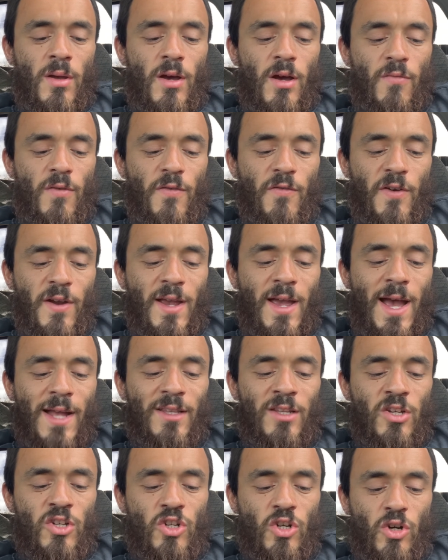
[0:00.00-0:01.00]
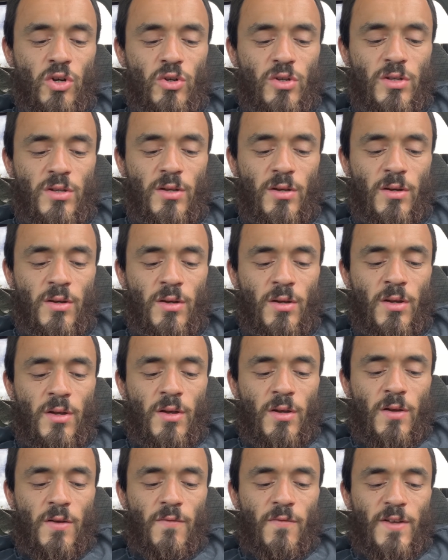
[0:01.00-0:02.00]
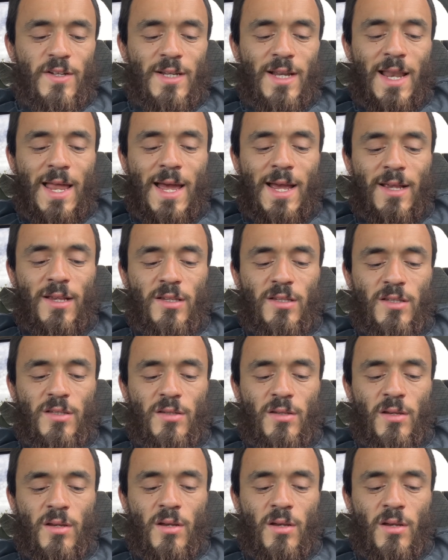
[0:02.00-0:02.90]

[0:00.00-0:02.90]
of a forgotten church, the Vigiliae